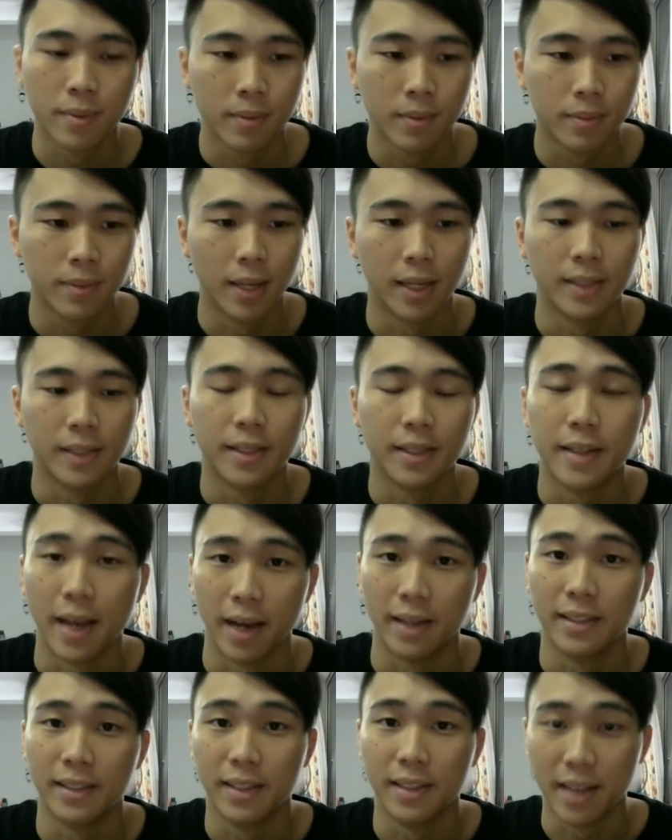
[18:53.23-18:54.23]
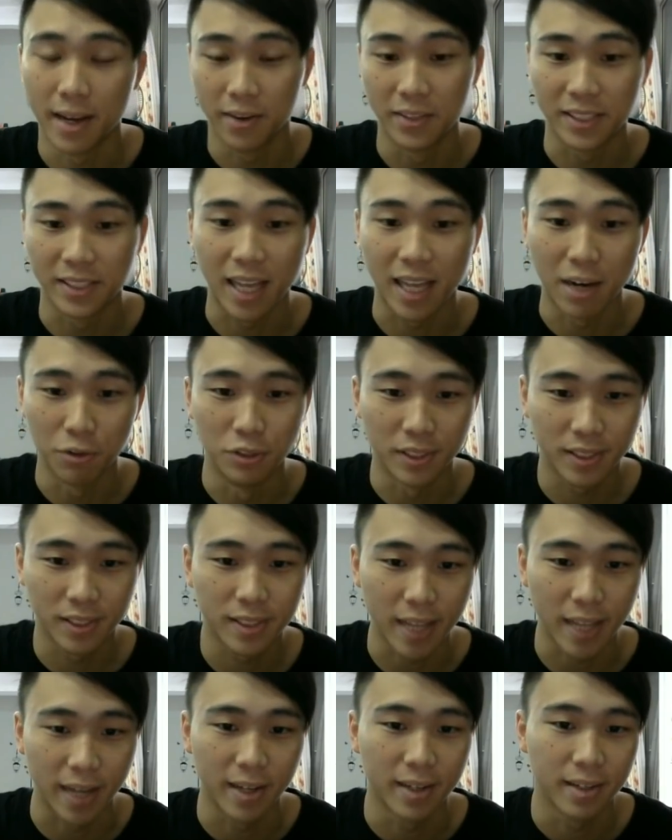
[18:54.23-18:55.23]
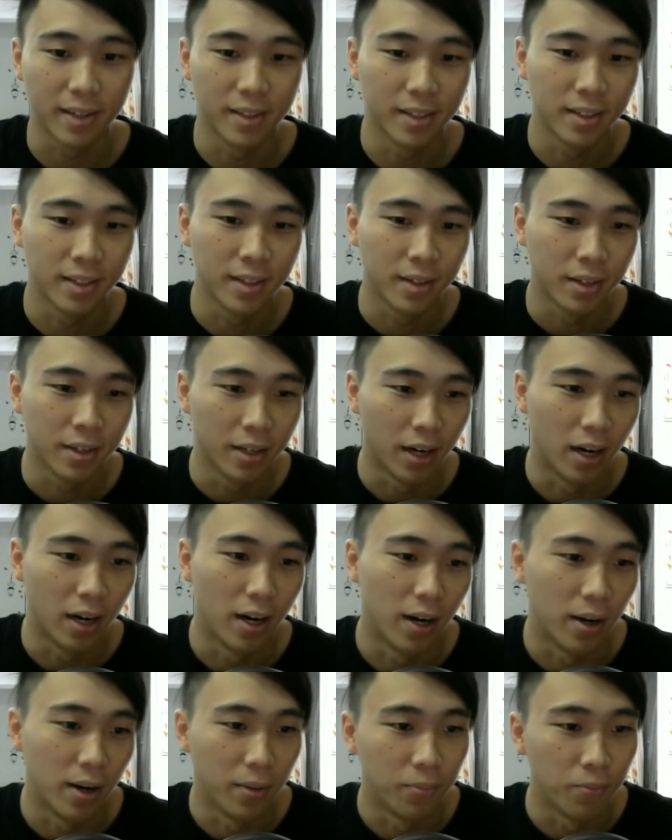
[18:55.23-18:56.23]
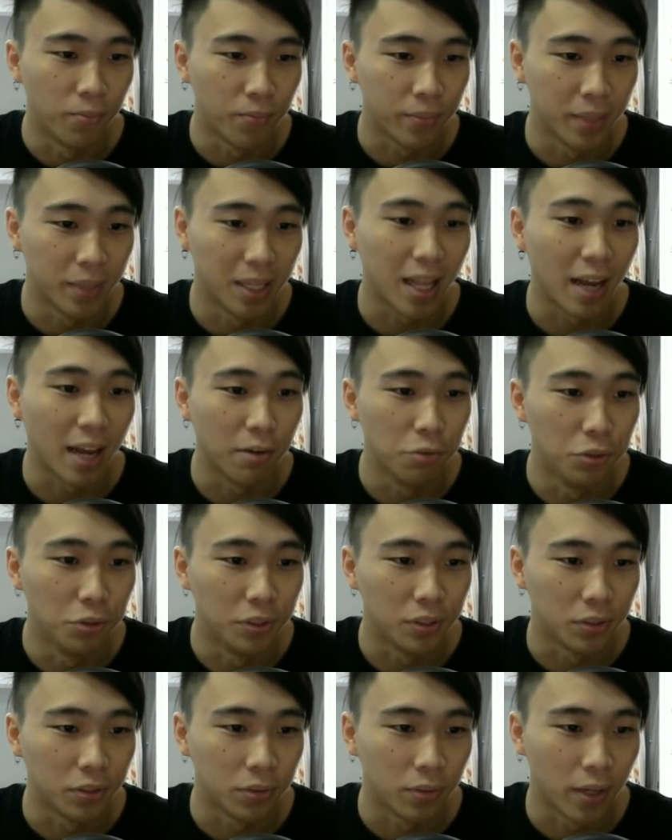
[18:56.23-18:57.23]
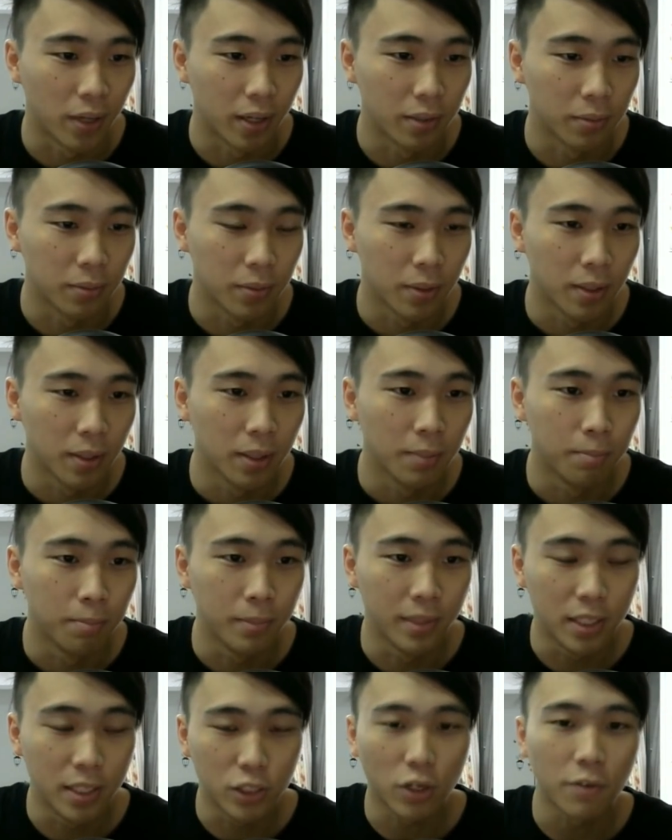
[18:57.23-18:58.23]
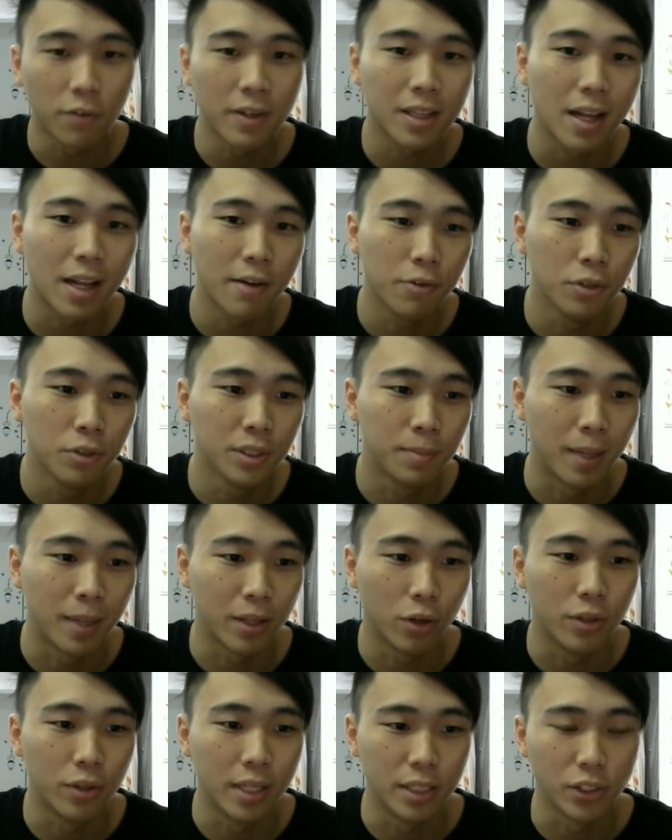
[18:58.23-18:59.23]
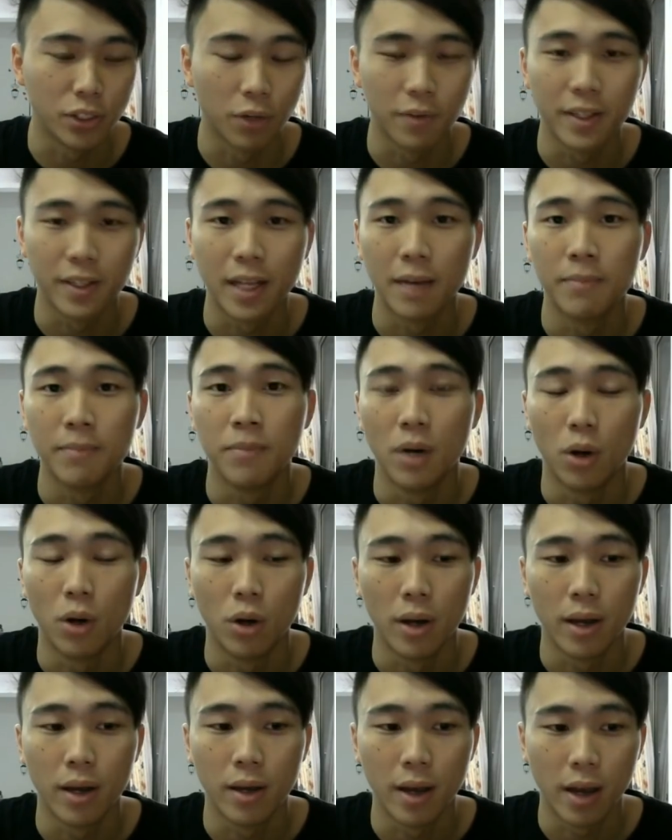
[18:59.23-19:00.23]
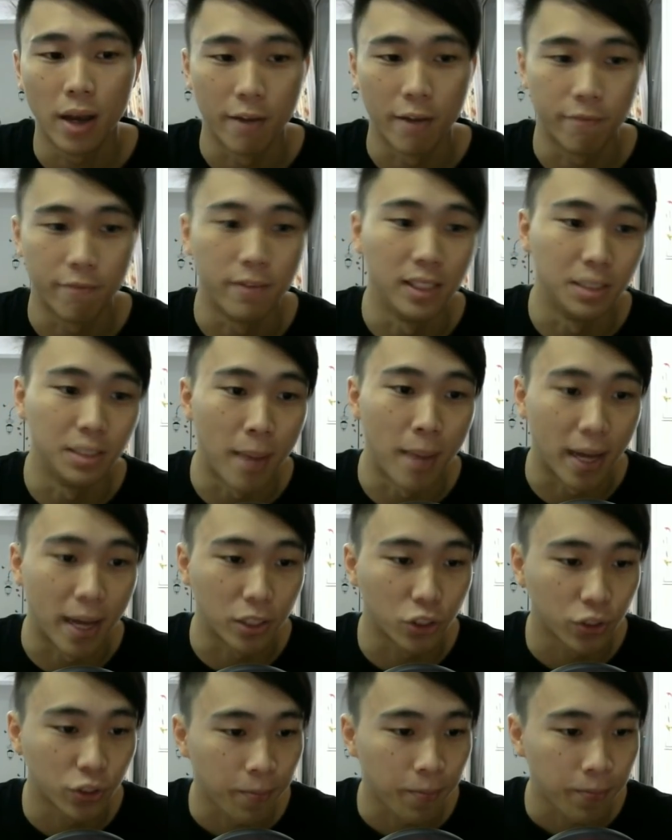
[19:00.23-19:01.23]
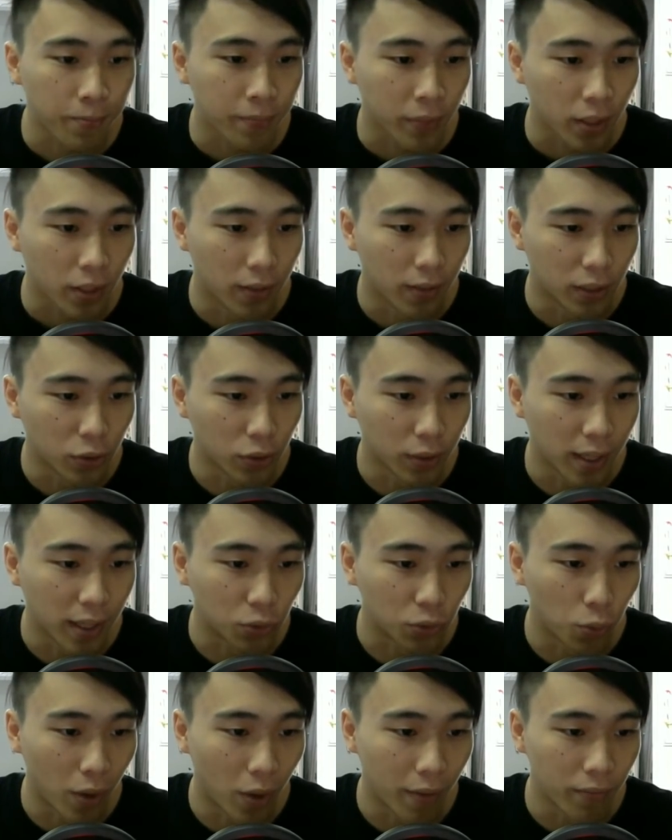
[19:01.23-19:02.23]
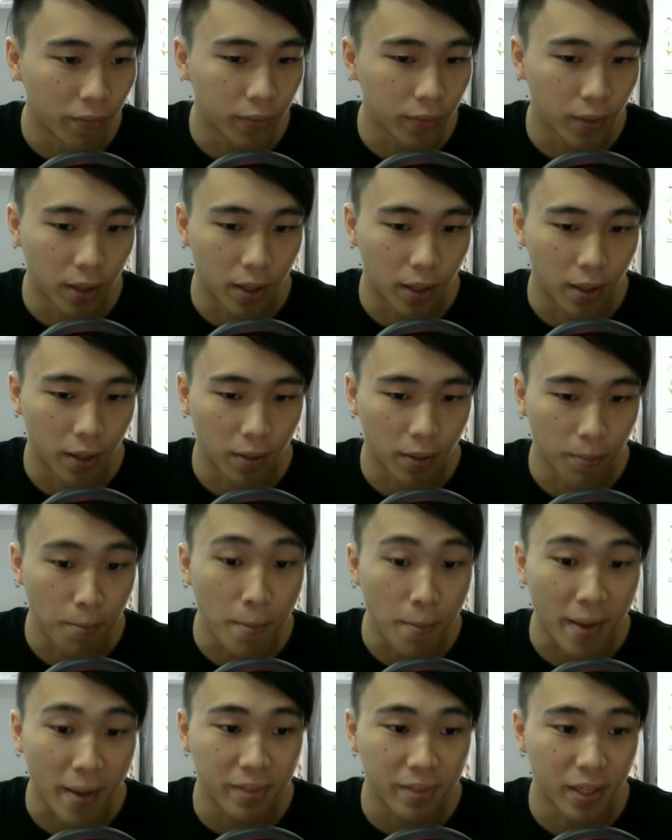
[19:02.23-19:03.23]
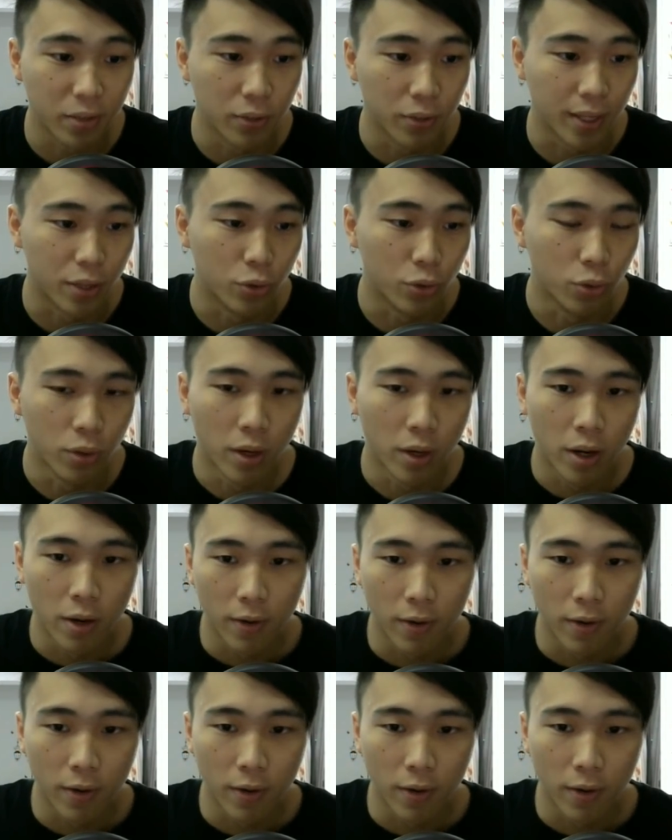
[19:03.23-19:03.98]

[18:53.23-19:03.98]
There is how you stack the light runes, right? Dissolving light runes but not dissolving them at first batch. Right, so there's one method you can do.